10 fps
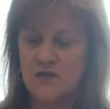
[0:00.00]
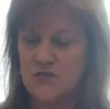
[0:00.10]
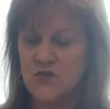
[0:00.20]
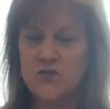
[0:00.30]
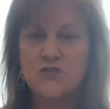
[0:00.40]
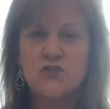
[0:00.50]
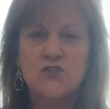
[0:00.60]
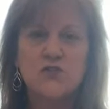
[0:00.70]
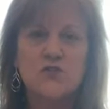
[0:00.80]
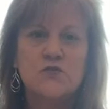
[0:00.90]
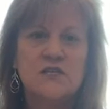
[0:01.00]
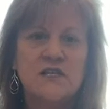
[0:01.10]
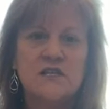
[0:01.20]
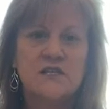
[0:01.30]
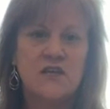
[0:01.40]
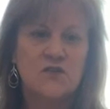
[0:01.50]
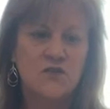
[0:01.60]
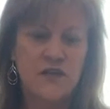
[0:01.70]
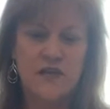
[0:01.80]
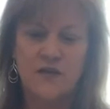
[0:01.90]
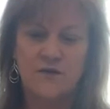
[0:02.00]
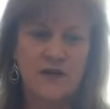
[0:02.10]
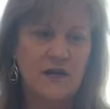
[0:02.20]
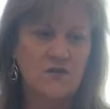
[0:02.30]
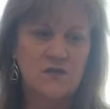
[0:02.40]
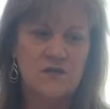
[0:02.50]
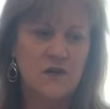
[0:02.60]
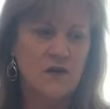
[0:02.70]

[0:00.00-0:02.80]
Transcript: So you'll just use things that are laying around,